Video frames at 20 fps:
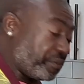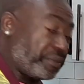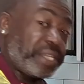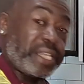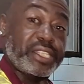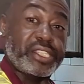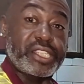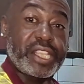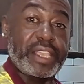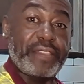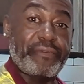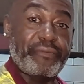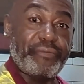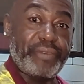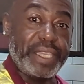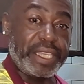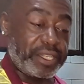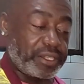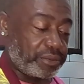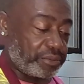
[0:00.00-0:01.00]
when I say
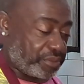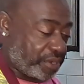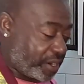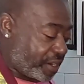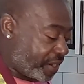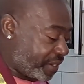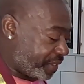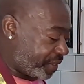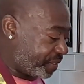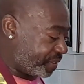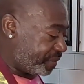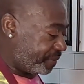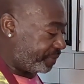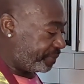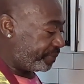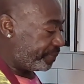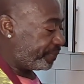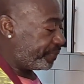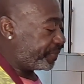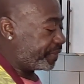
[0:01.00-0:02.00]
finger marks,
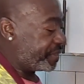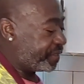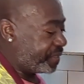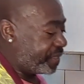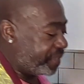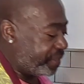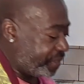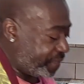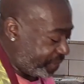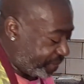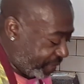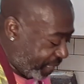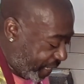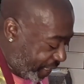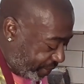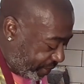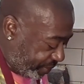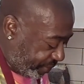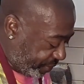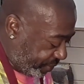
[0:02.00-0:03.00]
let's get this
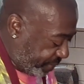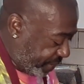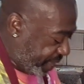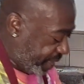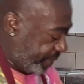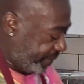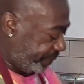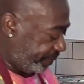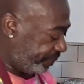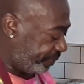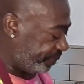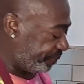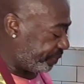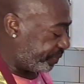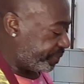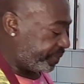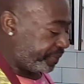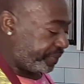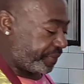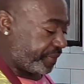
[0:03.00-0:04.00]
out of the way.
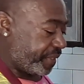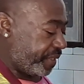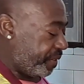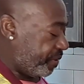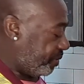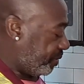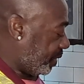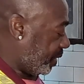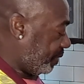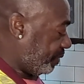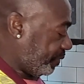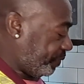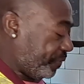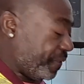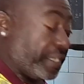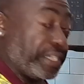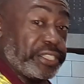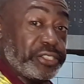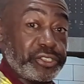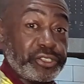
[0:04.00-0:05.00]
Whatever
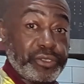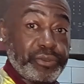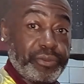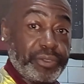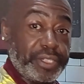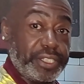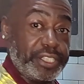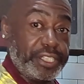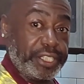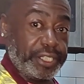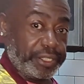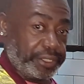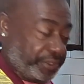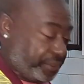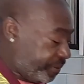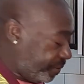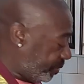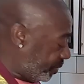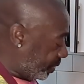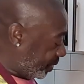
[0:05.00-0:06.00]
fingers you want to
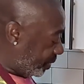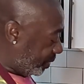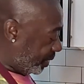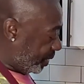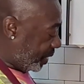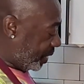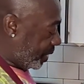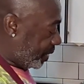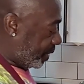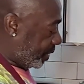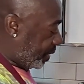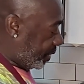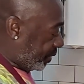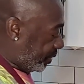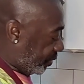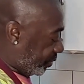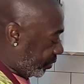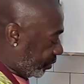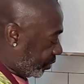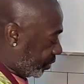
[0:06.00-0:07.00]
use,
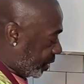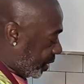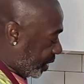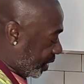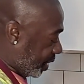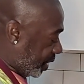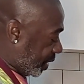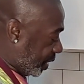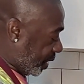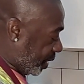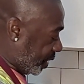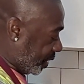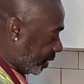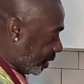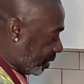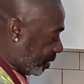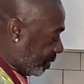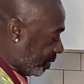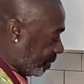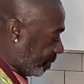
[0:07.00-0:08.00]

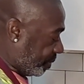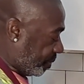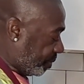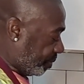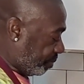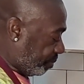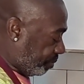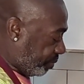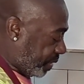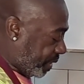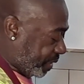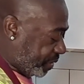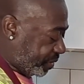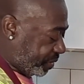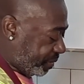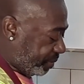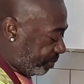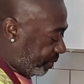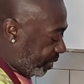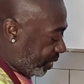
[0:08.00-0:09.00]
just press
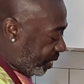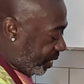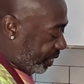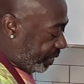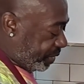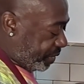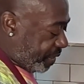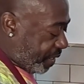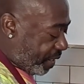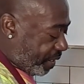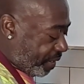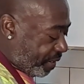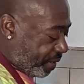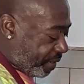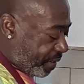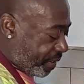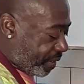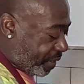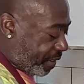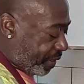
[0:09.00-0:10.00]
them. Not
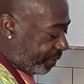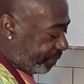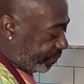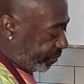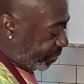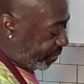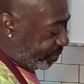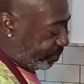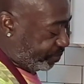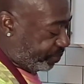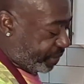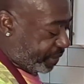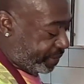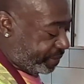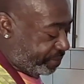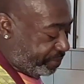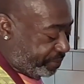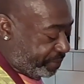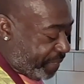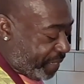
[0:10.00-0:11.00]
hard, just press
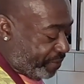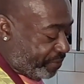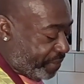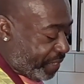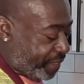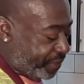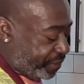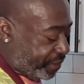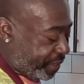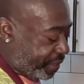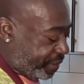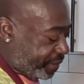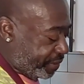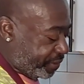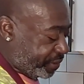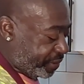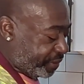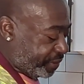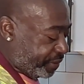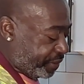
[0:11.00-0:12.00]
them about right there
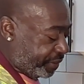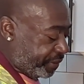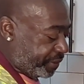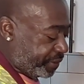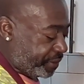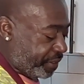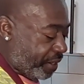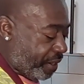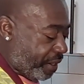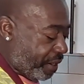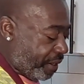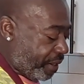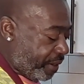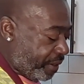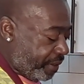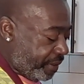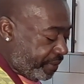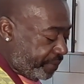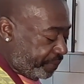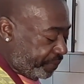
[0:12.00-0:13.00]
because these cookies
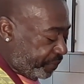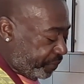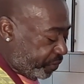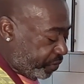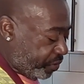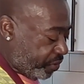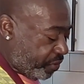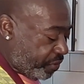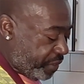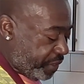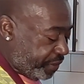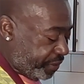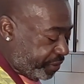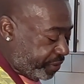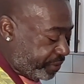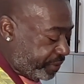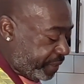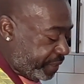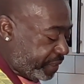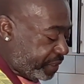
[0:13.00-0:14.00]
are going
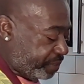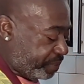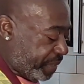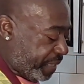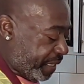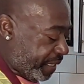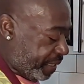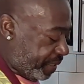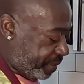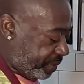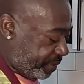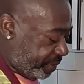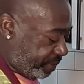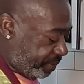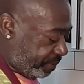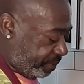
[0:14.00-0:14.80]
to expand.